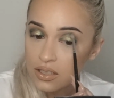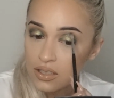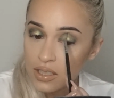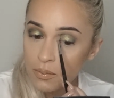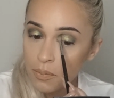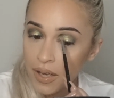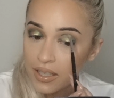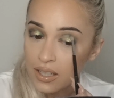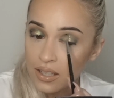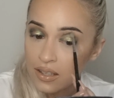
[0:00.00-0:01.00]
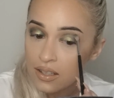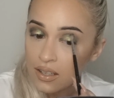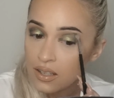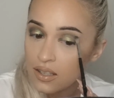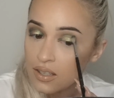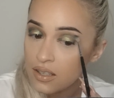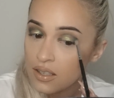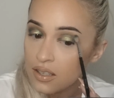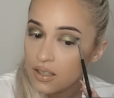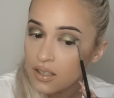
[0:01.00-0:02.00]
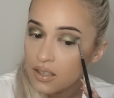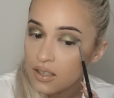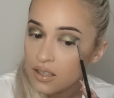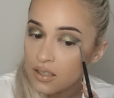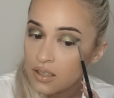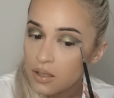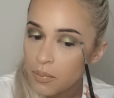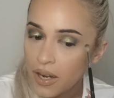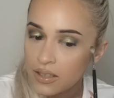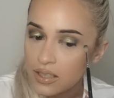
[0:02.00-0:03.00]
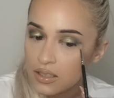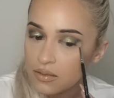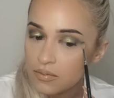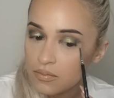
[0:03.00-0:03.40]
to dip back in the palette.